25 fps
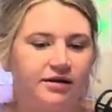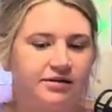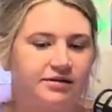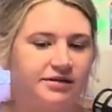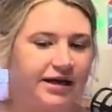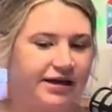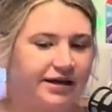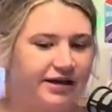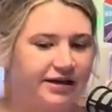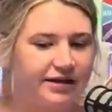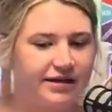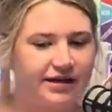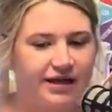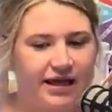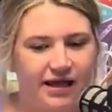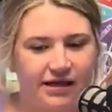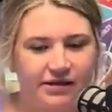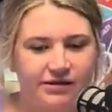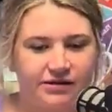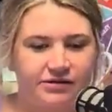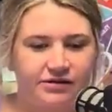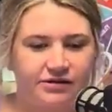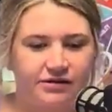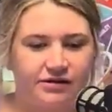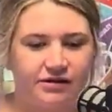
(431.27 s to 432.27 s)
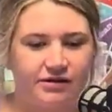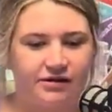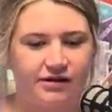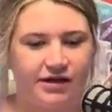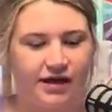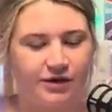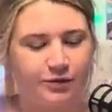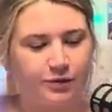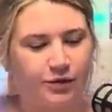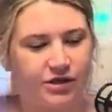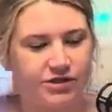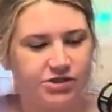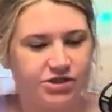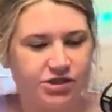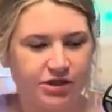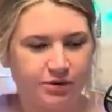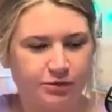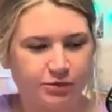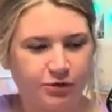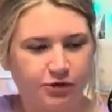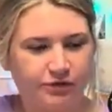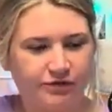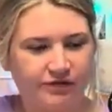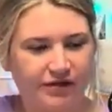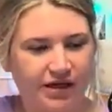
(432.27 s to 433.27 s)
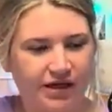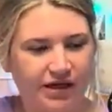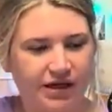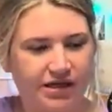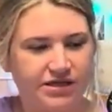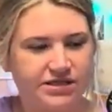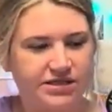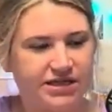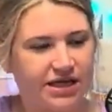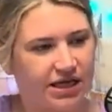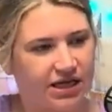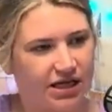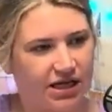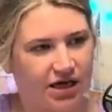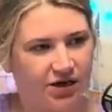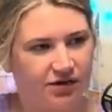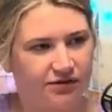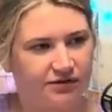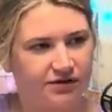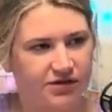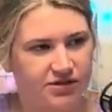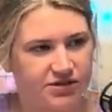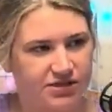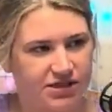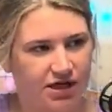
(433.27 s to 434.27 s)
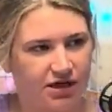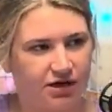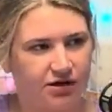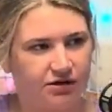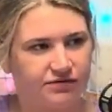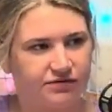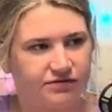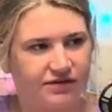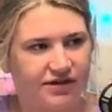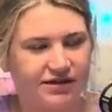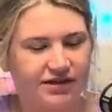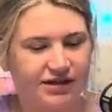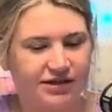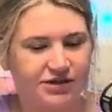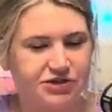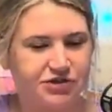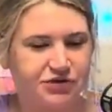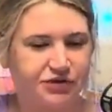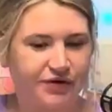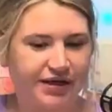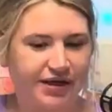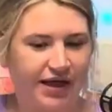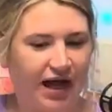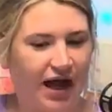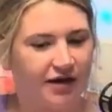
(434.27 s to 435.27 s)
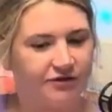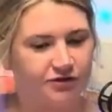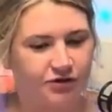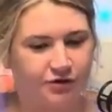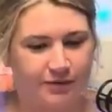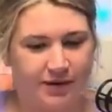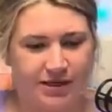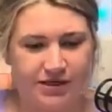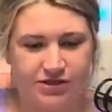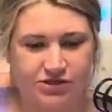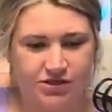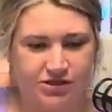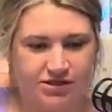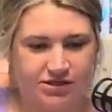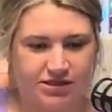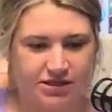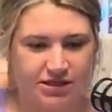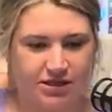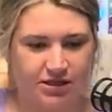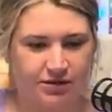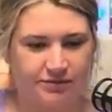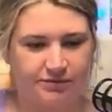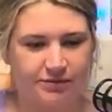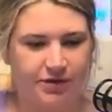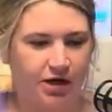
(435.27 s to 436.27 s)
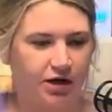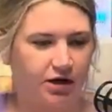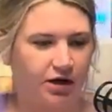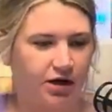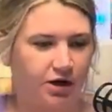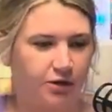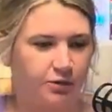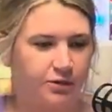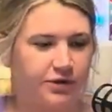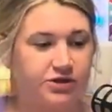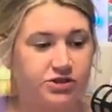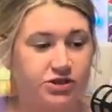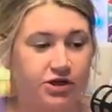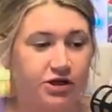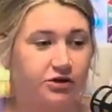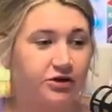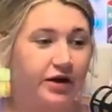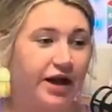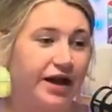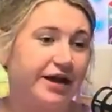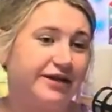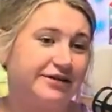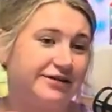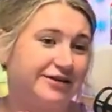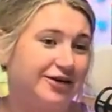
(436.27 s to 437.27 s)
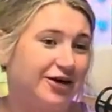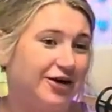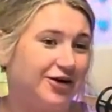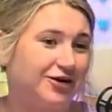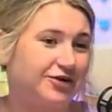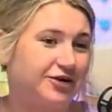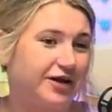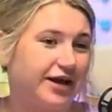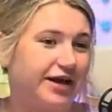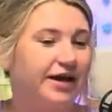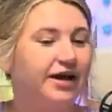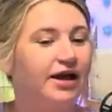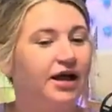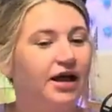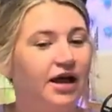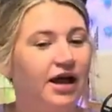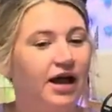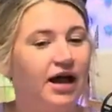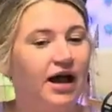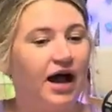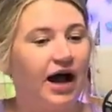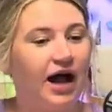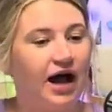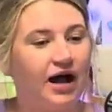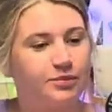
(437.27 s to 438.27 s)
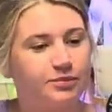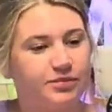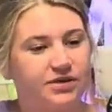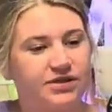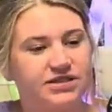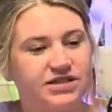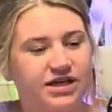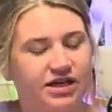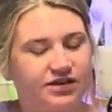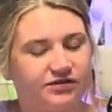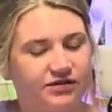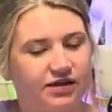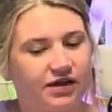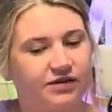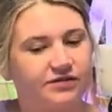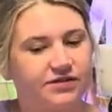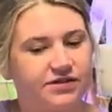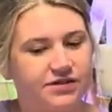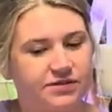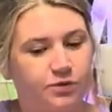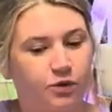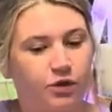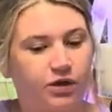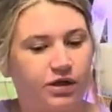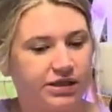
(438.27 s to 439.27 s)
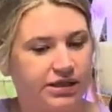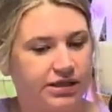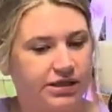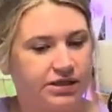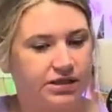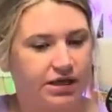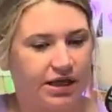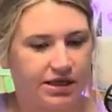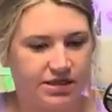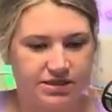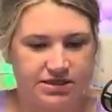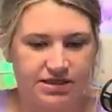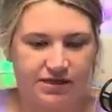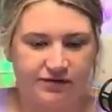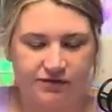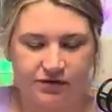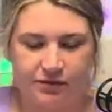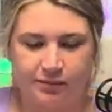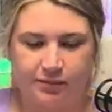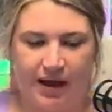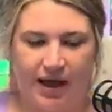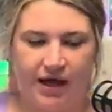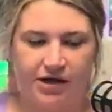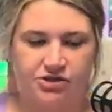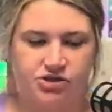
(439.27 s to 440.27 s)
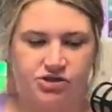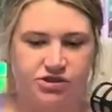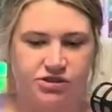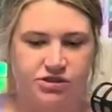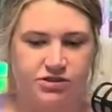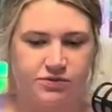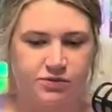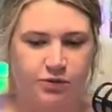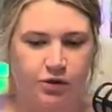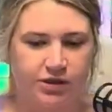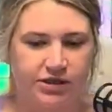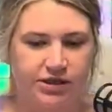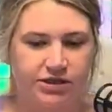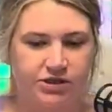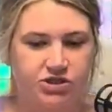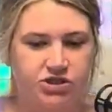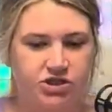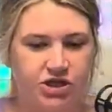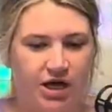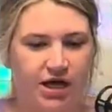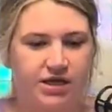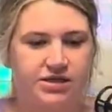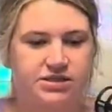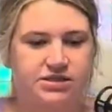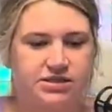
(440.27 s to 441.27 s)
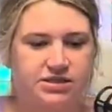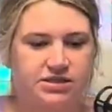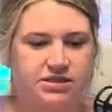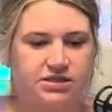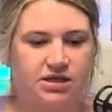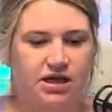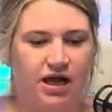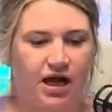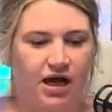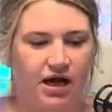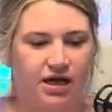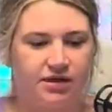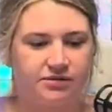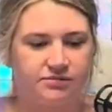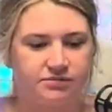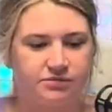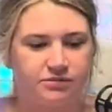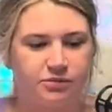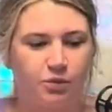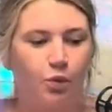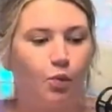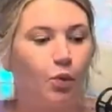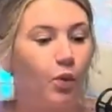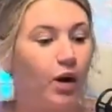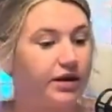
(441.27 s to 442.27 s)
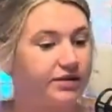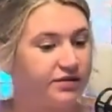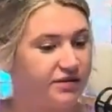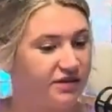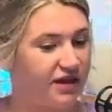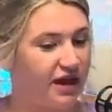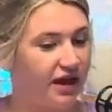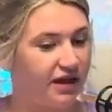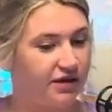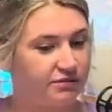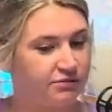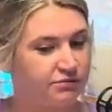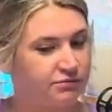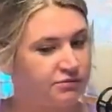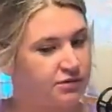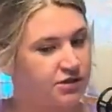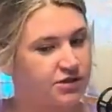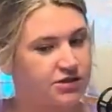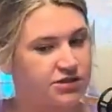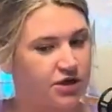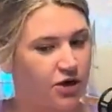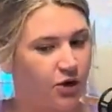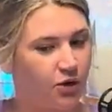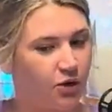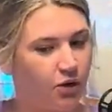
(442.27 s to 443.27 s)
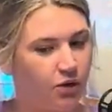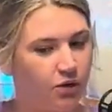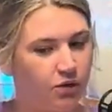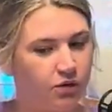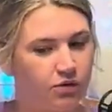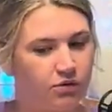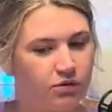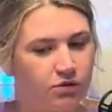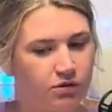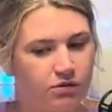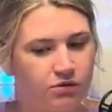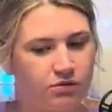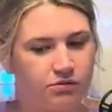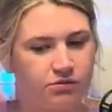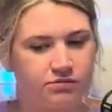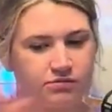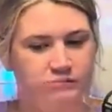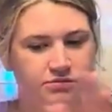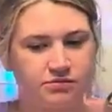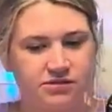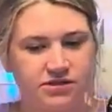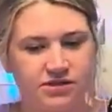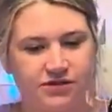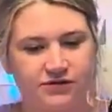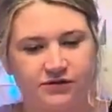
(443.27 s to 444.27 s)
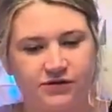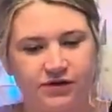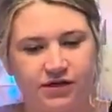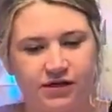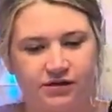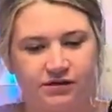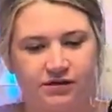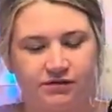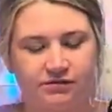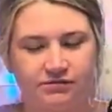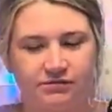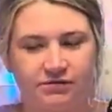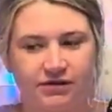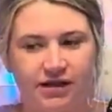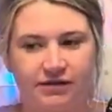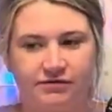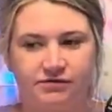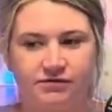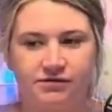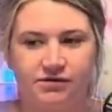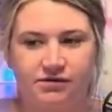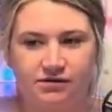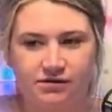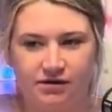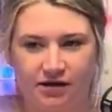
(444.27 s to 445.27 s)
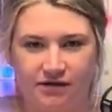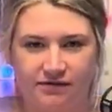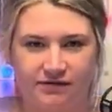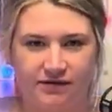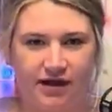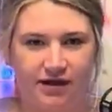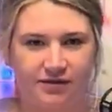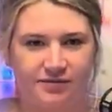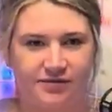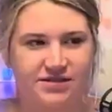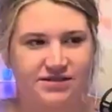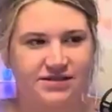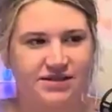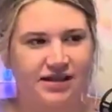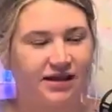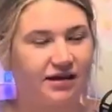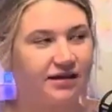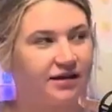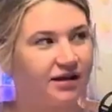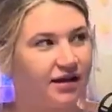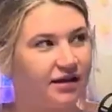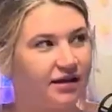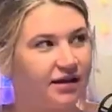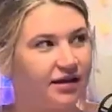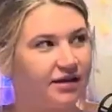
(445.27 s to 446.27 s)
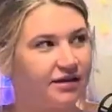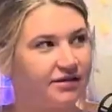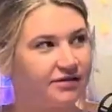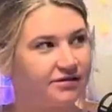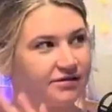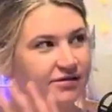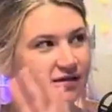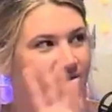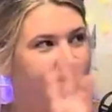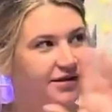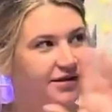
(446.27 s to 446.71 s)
lighting a candle and watching a movie and taking care of yourself and then doing affirmations in the mirror, which are great. They're all great. But self-love is more than, and self-compassion is more than just one thing. There's a whole different level of them. It's like an onion